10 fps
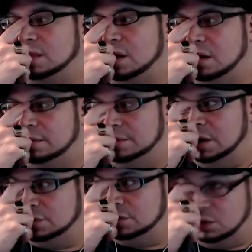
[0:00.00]
um, you
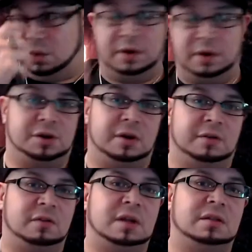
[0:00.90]
know, to order
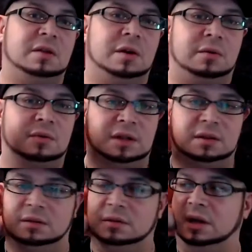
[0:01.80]
shirts, get, you know, get
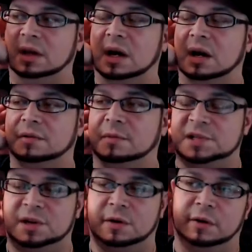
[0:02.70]
the, uh, the
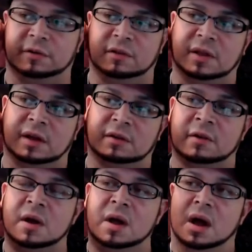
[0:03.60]
materials and things,
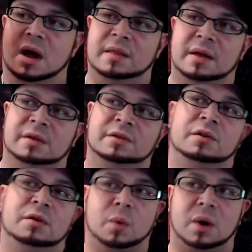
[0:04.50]
and then
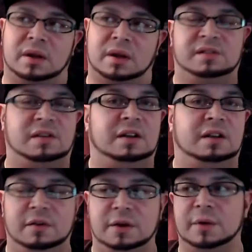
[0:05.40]
do the work and then send it
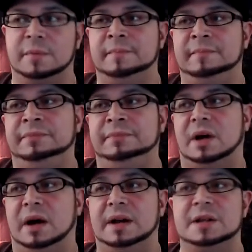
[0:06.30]
to you.
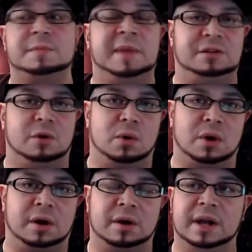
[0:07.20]
Uh, it is made to
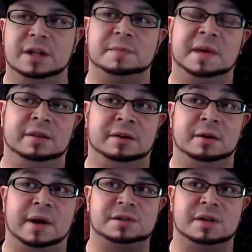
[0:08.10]
order. It is made in the
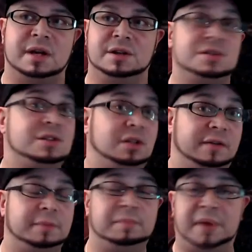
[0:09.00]
U S and it is
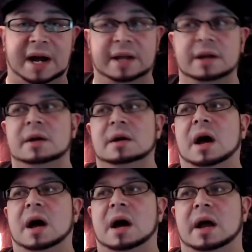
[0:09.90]
delivered by
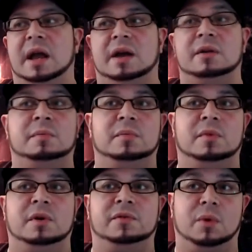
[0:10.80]
uh, in
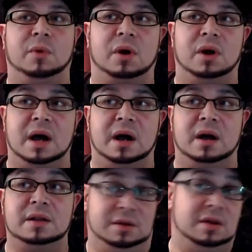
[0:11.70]
for uh,
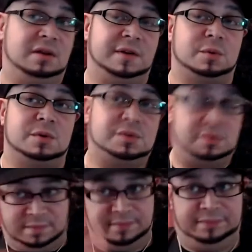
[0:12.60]
individuals,
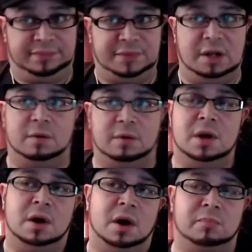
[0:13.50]
you know,
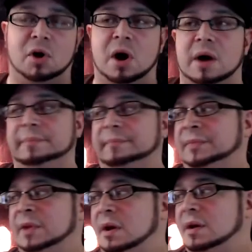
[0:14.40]
abroad.
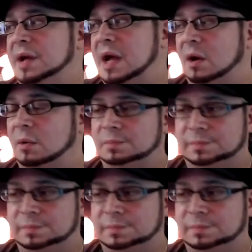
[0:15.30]
Now,